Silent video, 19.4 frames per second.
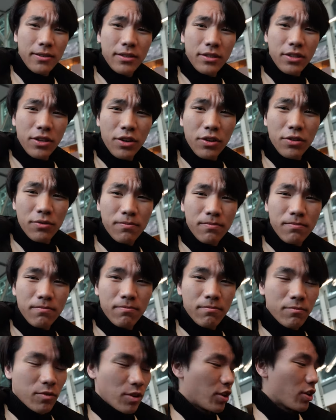So,
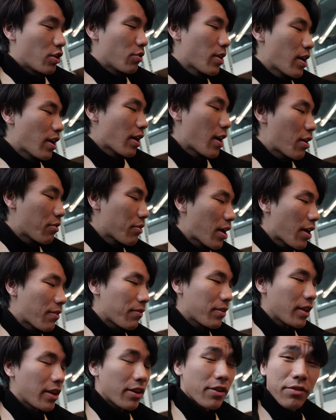you know how we have
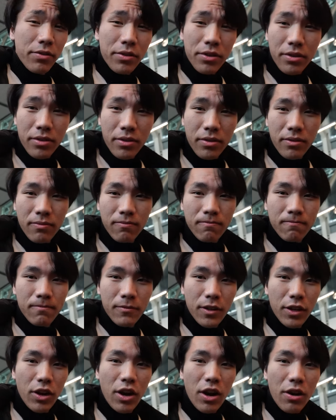a layover?
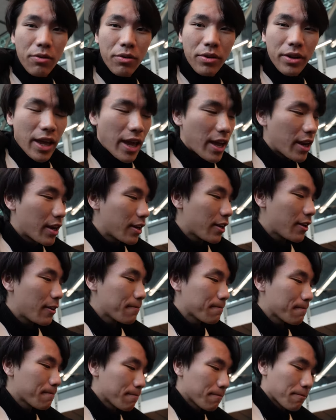You know how we're in
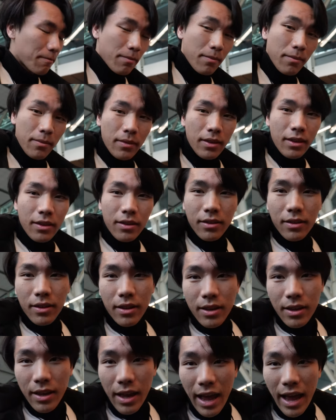Canada?
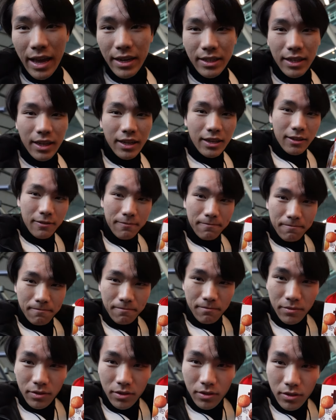I had to get it.
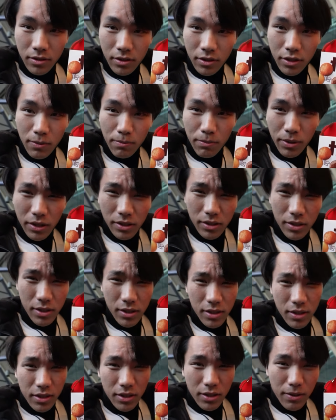
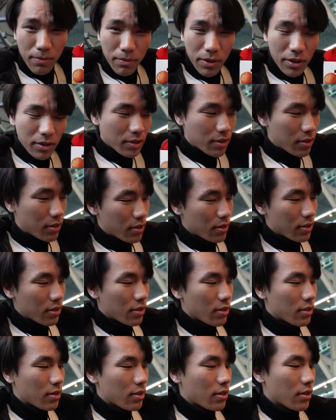Timbits, Timbits.
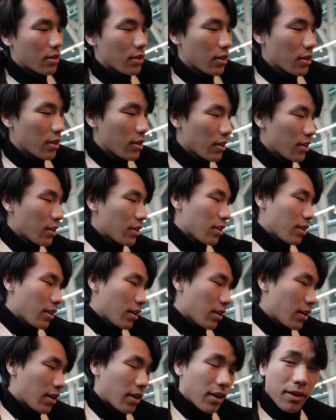
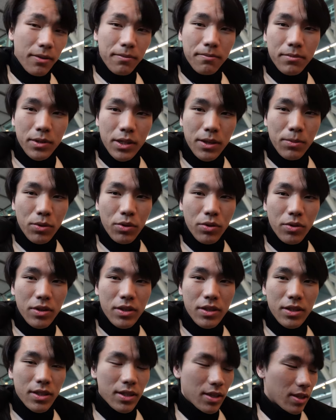Um, Tim
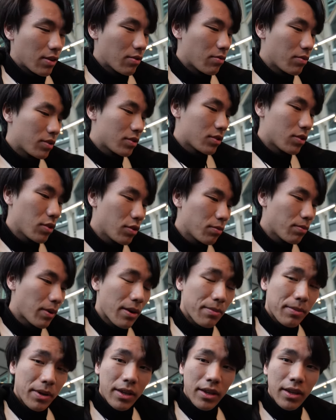Hortons was told
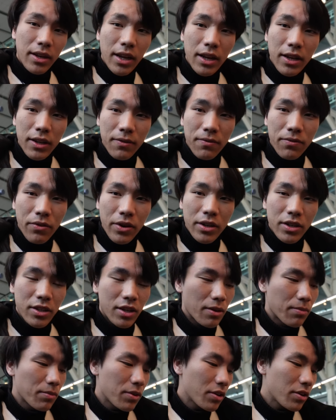by my Canadian friend to
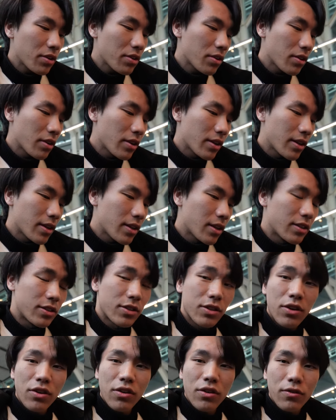come here, and
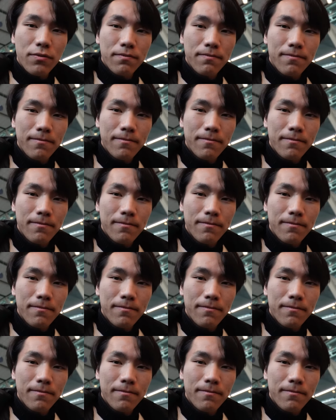so